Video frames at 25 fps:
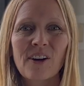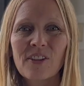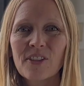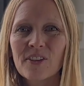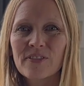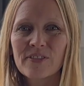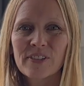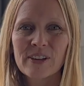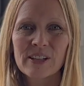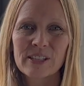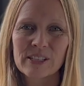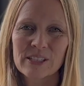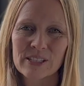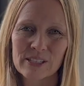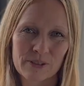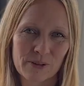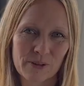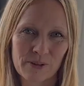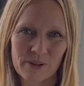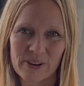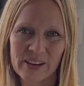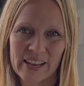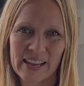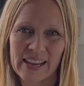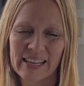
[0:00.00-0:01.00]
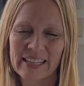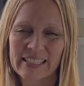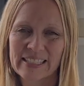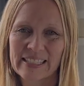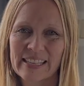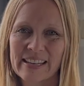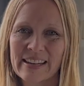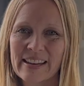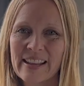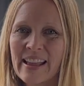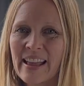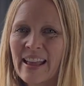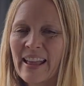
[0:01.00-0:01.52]
the fun stories
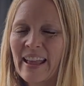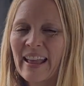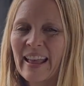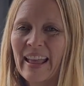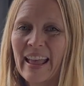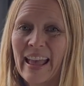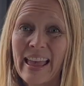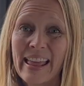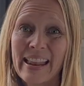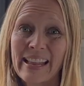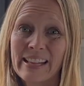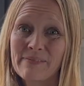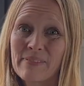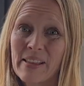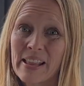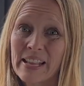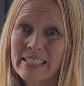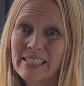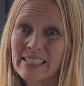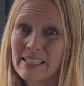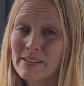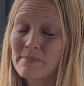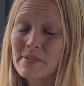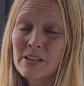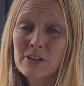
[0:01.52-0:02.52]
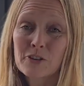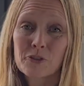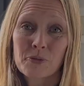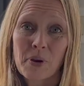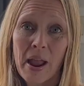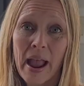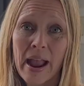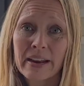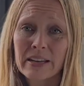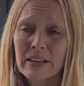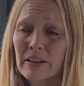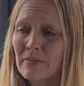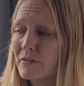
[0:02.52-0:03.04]
and it makes them
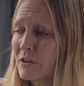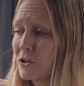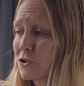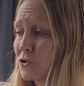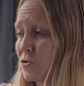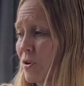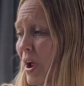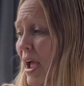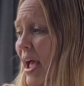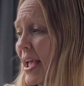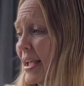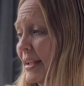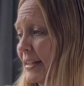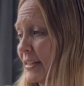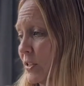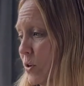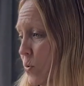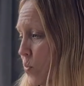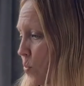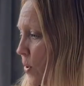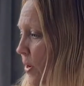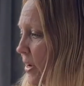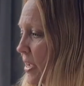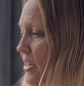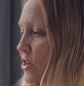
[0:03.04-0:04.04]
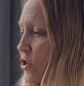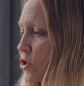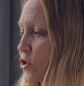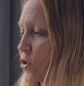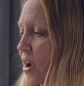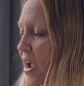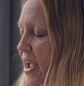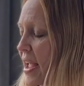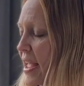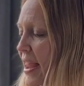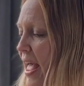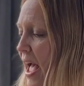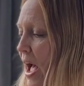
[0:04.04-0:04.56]
attractive to try. So we're gonna
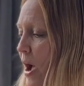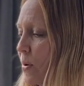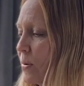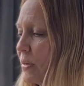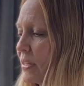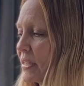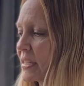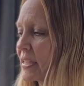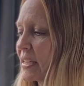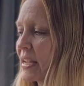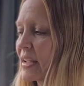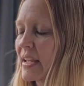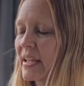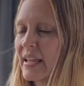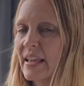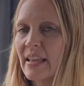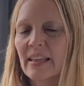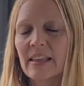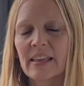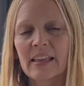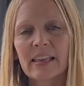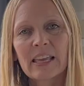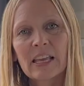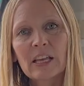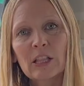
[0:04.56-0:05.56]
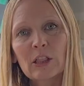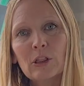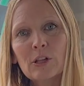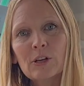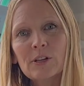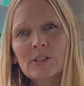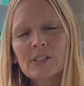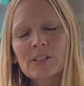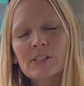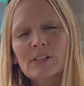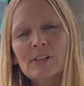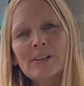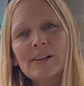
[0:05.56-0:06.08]
try it out. It
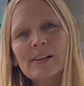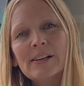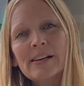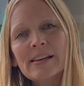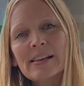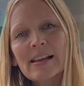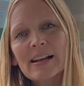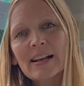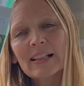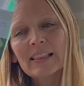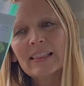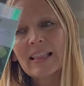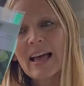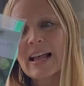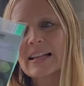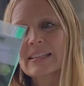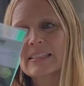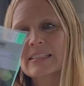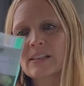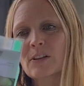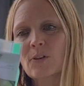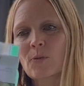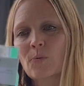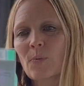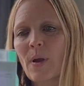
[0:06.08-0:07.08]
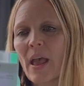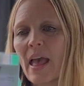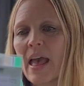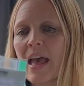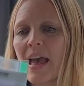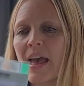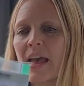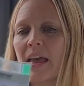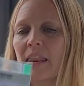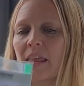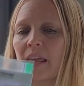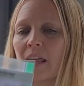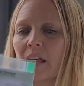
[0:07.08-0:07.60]
looks good, a classic
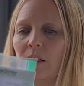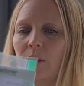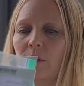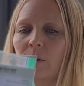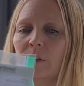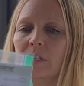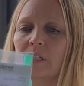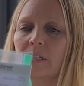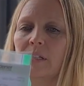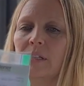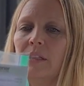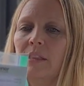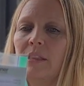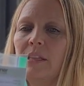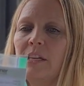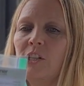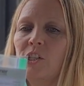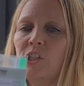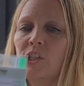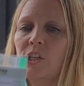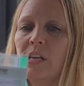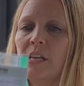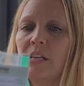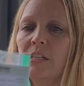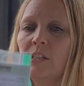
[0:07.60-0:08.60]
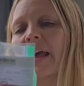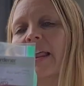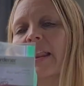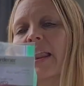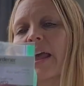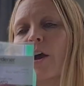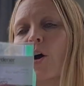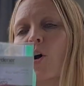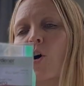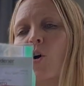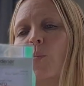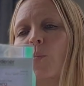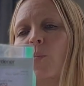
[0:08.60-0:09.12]
red. It looks delicious, and I
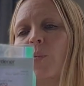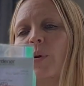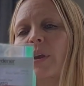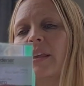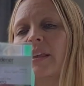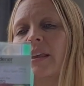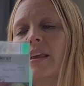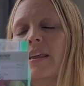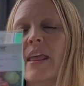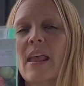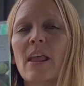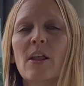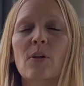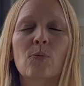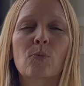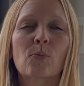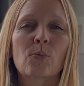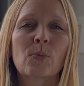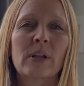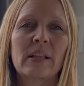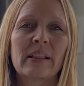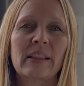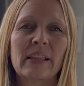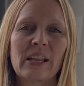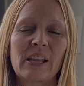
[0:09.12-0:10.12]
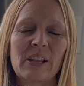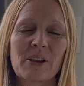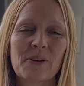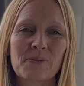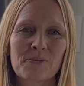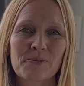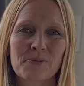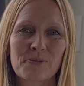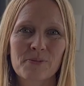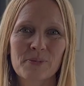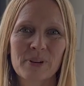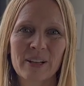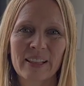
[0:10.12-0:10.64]
hope we get a really,
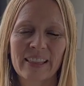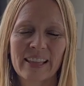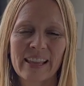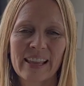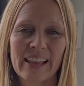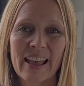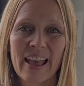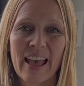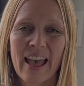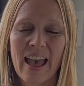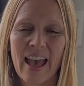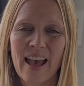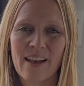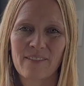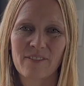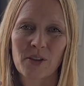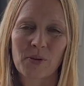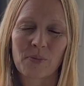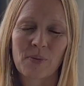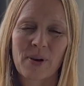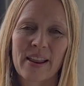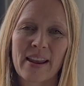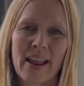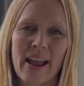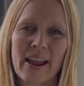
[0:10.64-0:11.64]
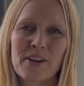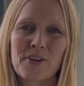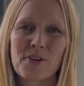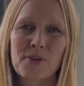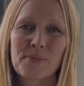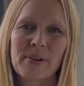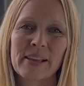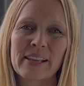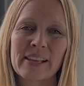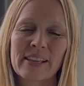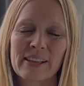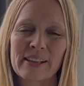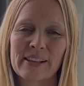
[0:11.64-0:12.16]
really heavy one. I know
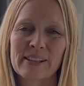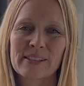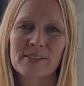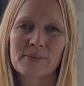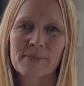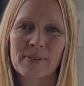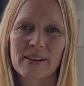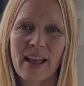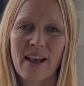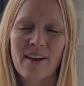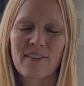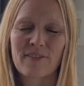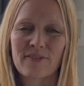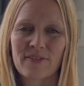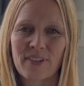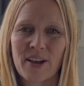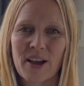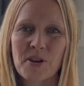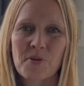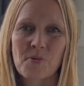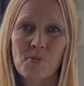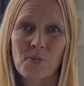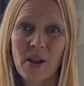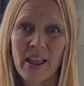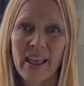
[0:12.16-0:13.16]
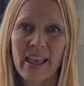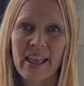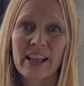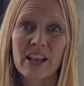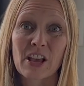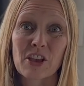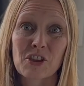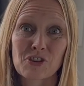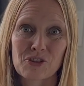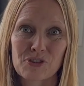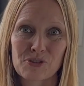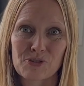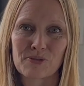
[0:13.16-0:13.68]
my kids would have fun weighing a
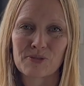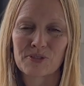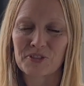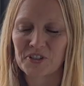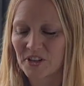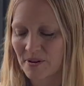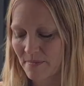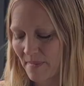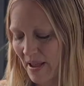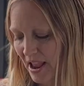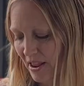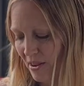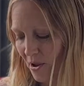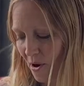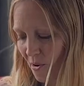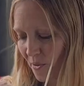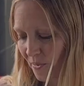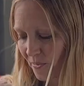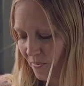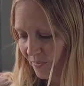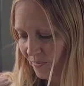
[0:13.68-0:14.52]
huge tomato.